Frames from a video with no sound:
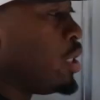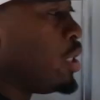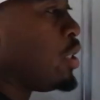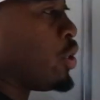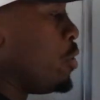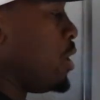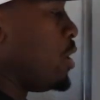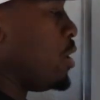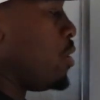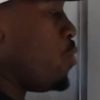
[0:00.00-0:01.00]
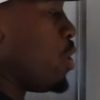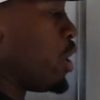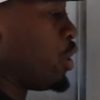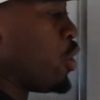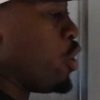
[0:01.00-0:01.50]
need to determine
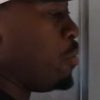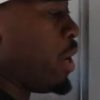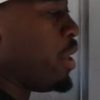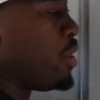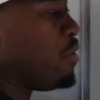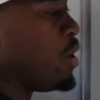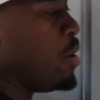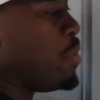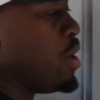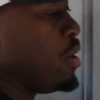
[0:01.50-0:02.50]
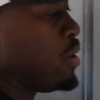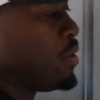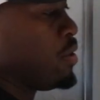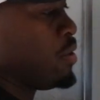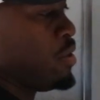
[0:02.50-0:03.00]
what our term length is going to be,
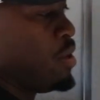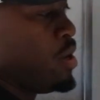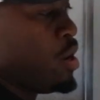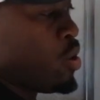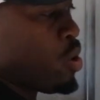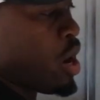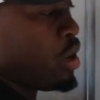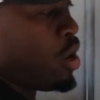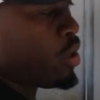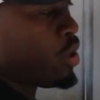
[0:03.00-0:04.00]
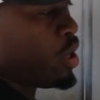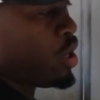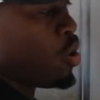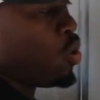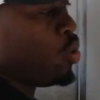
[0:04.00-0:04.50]
or how long we're
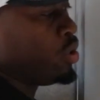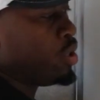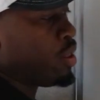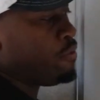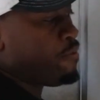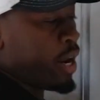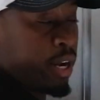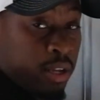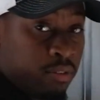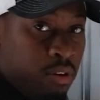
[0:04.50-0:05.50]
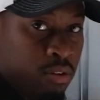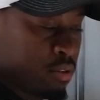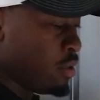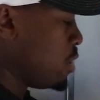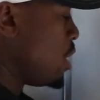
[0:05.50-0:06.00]
going to hold the
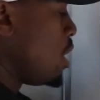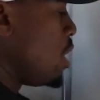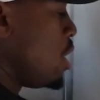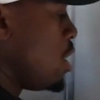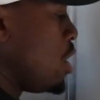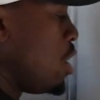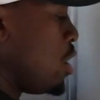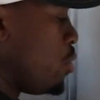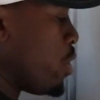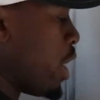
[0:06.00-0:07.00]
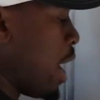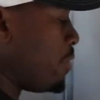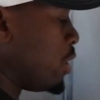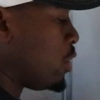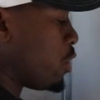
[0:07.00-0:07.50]
financing. We're going to
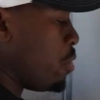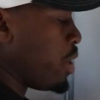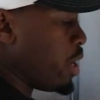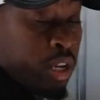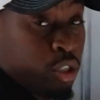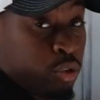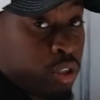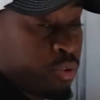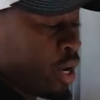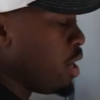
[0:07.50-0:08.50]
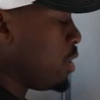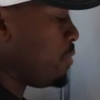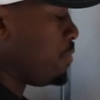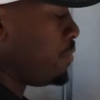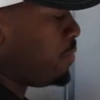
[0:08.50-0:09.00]
have to determine an interest rate,